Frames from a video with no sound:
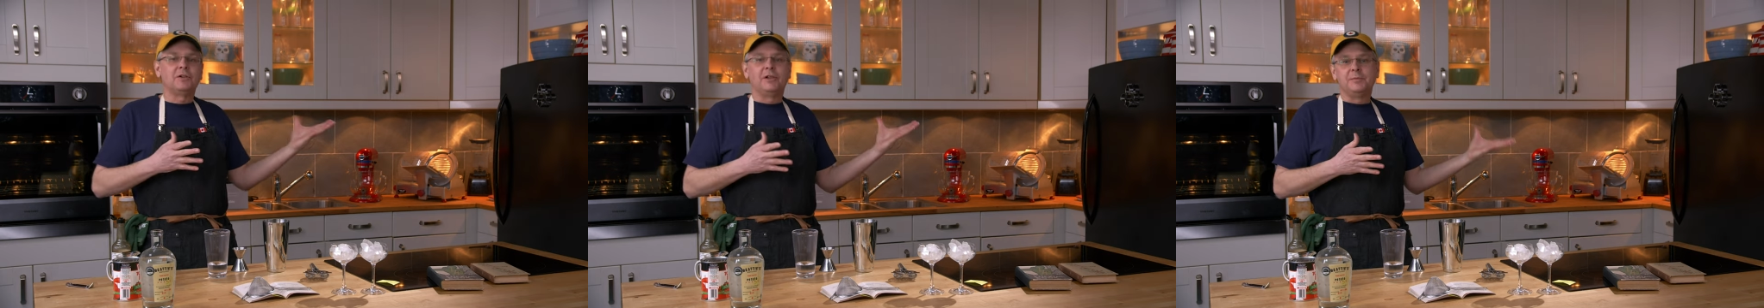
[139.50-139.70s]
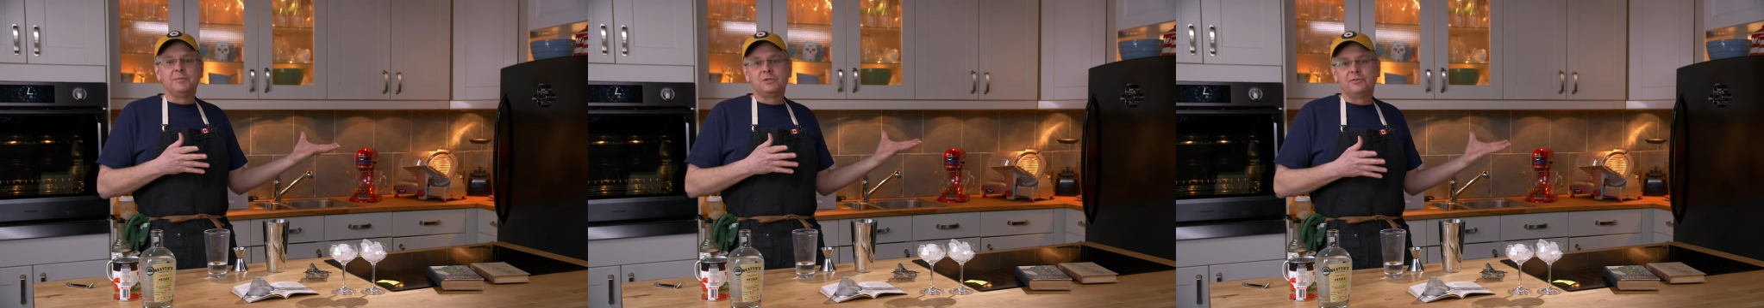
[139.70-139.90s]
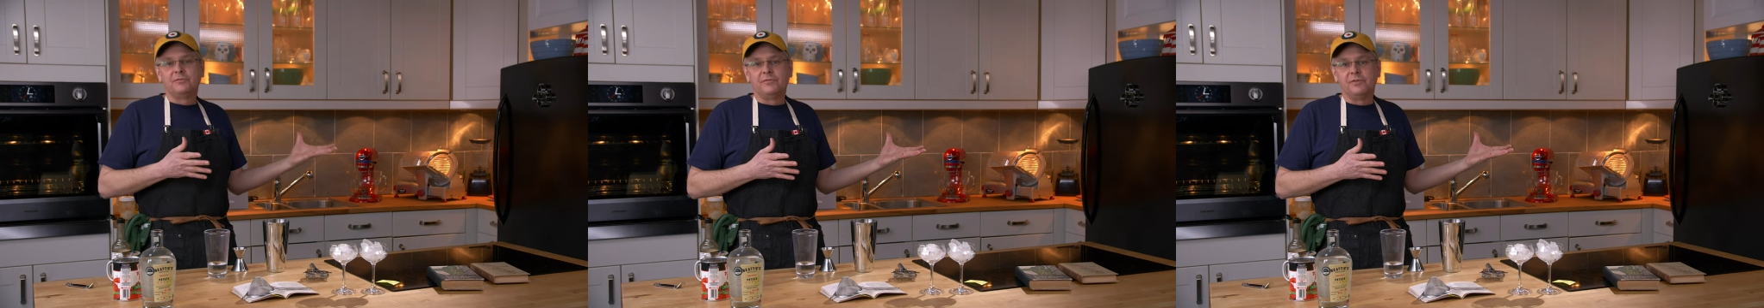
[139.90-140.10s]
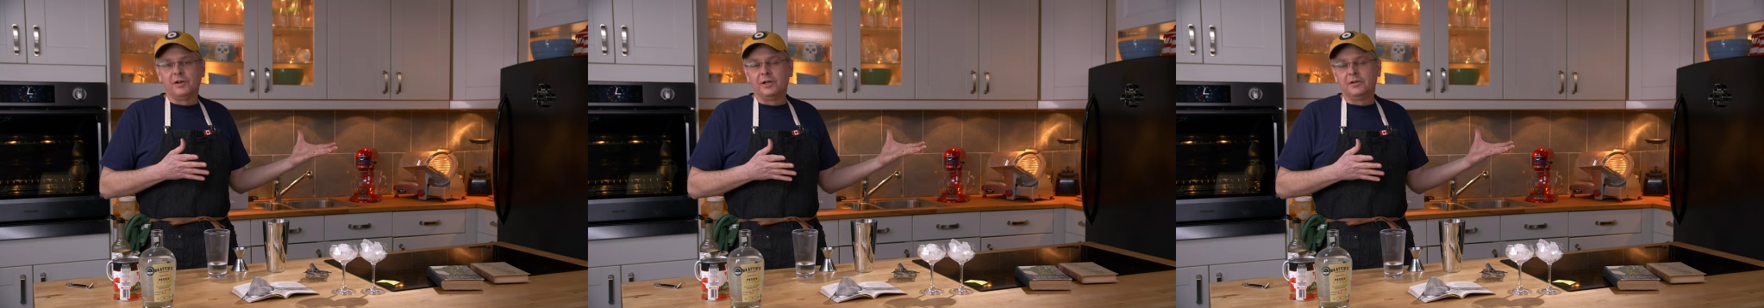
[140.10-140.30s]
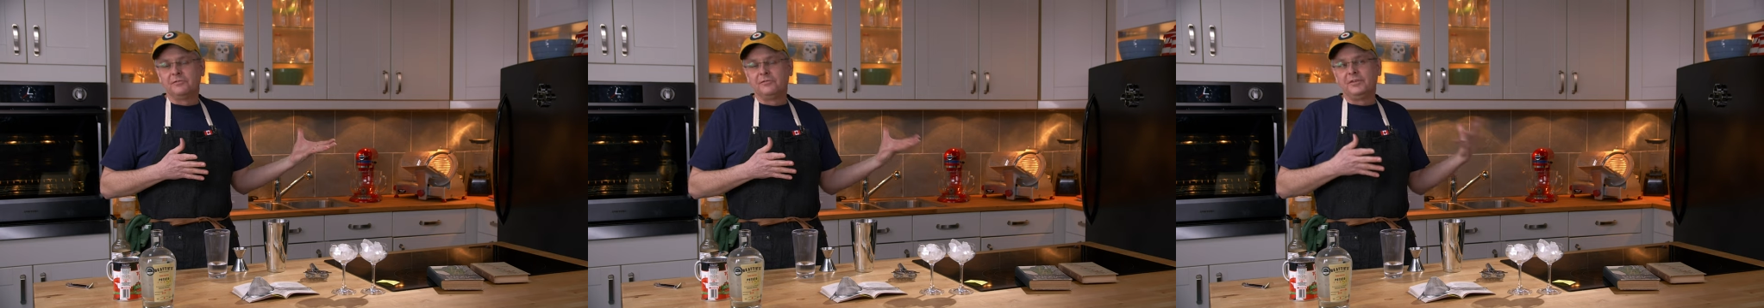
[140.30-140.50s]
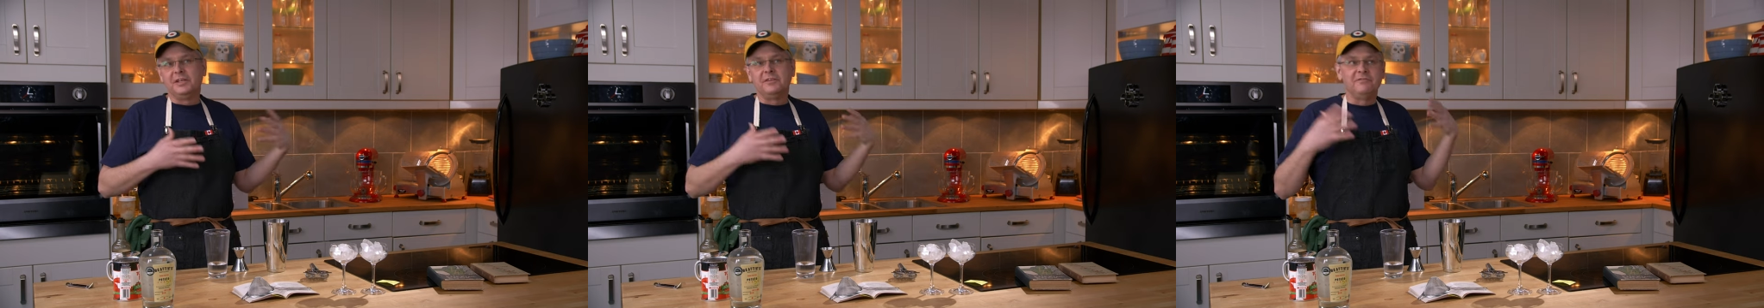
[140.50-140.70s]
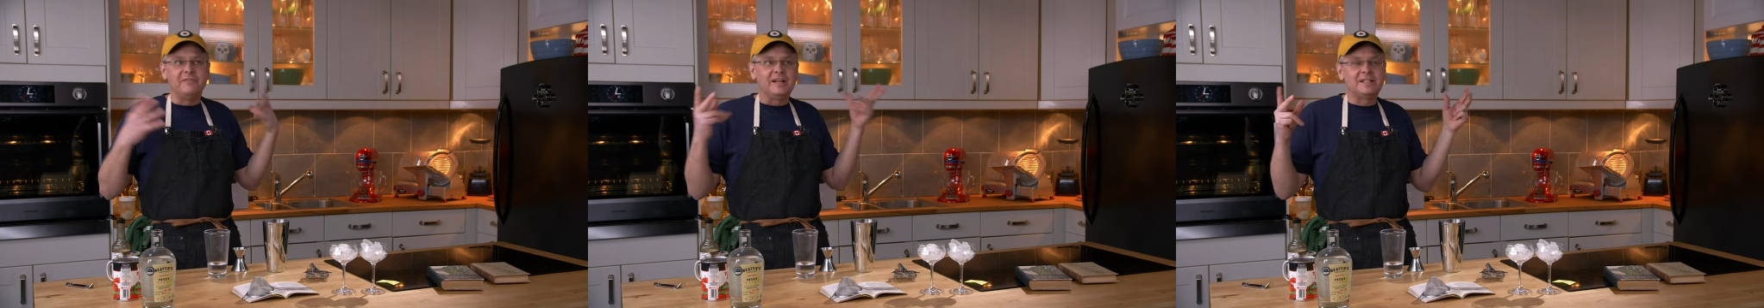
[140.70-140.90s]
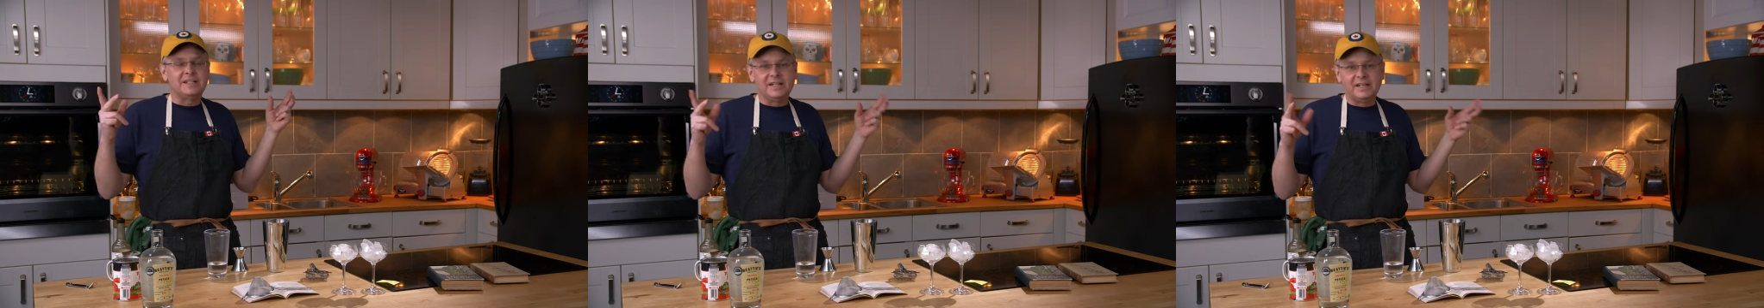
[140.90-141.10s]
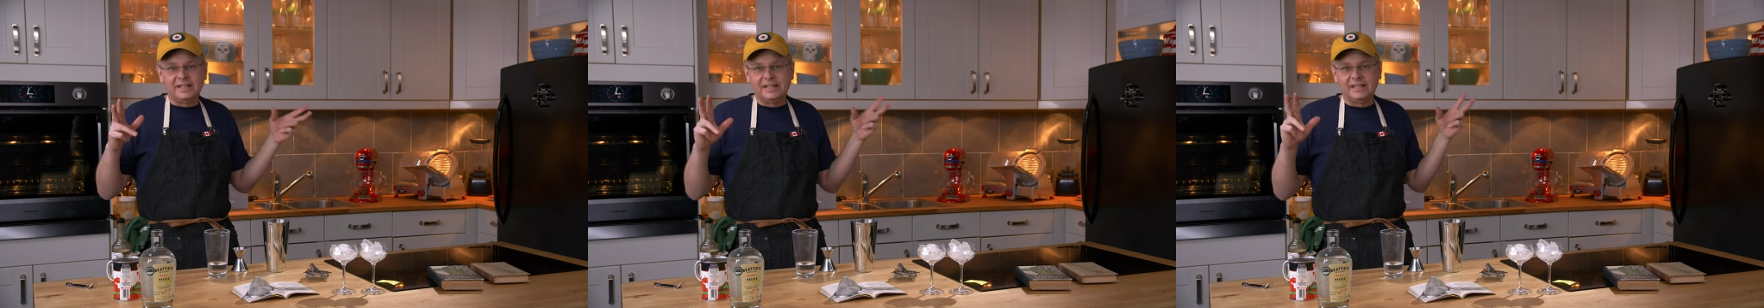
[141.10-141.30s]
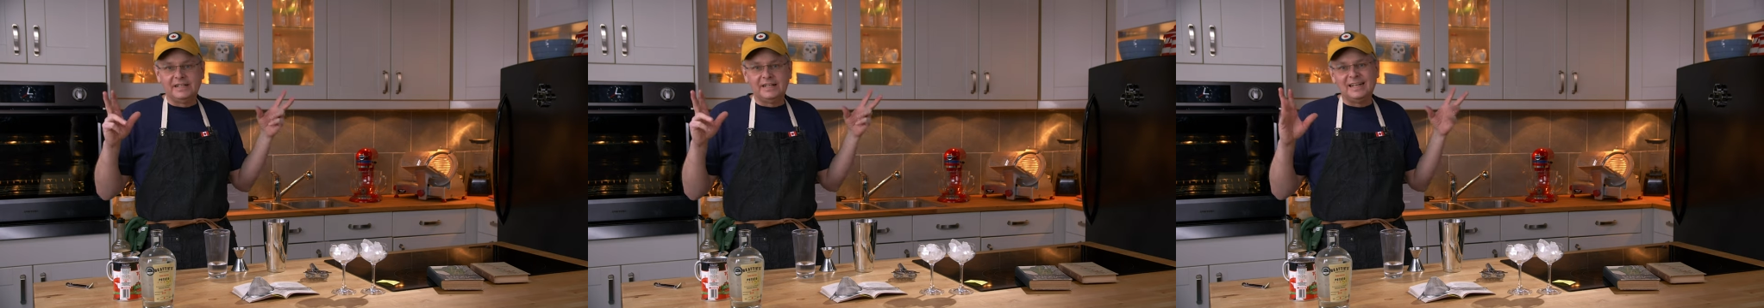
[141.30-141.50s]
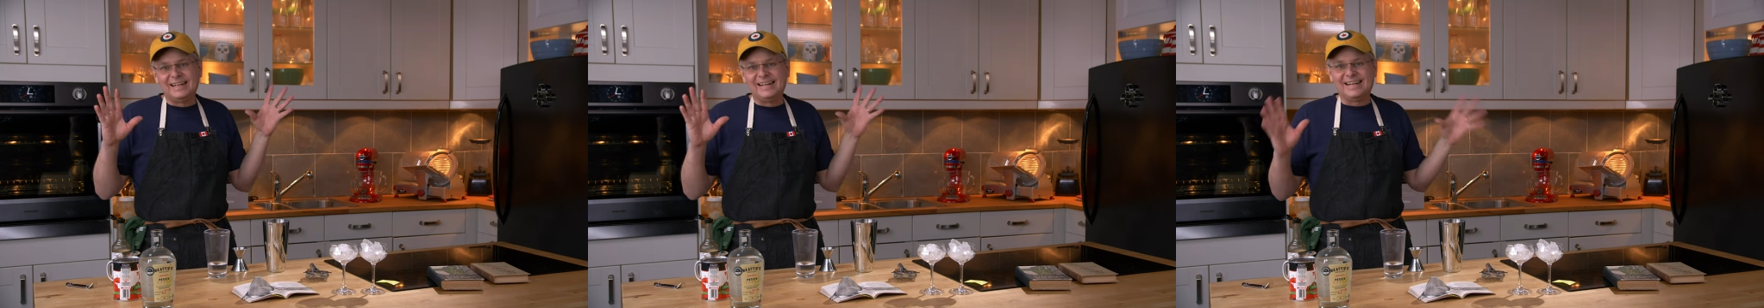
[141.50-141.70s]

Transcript: claims to have, have invented it in